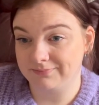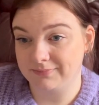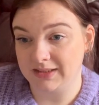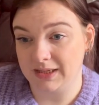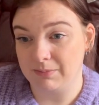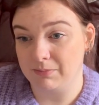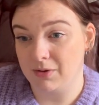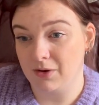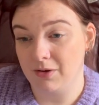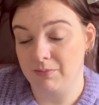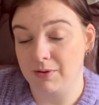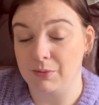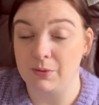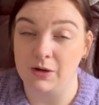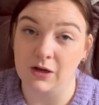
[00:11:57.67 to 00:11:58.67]
it might
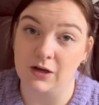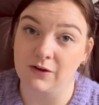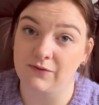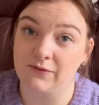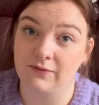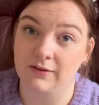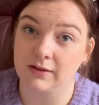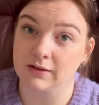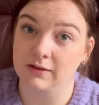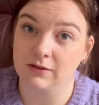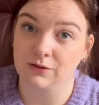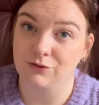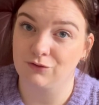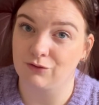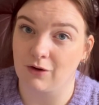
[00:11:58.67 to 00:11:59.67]
be worth
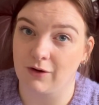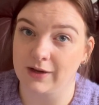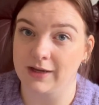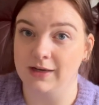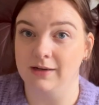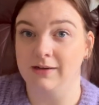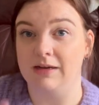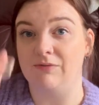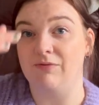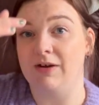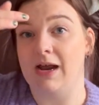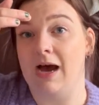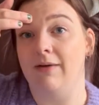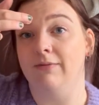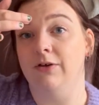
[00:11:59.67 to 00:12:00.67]
trying
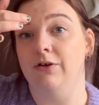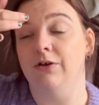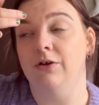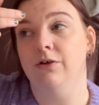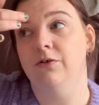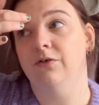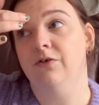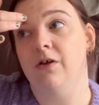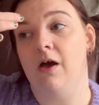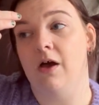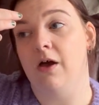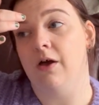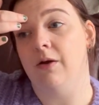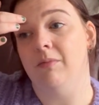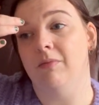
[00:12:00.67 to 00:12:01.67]
different avenues.
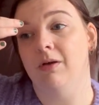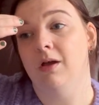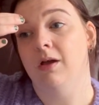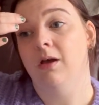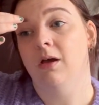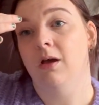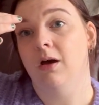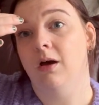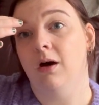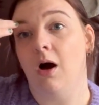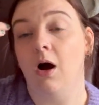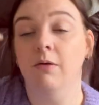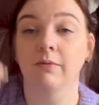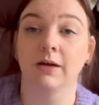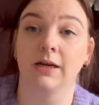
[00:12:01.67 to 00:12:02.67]
Um,
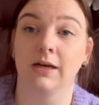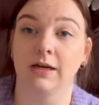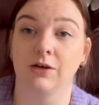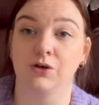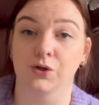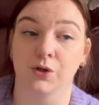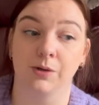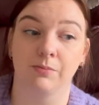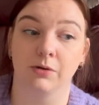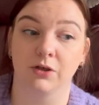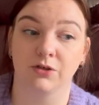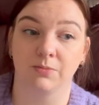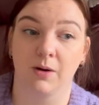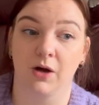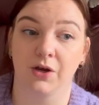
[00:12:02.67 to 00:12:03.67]
I'm really enjoying
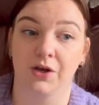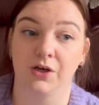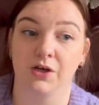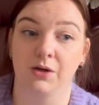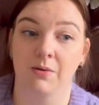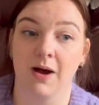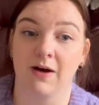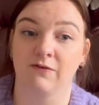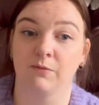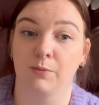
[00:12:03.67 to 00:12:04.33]
Poshmark. You do have to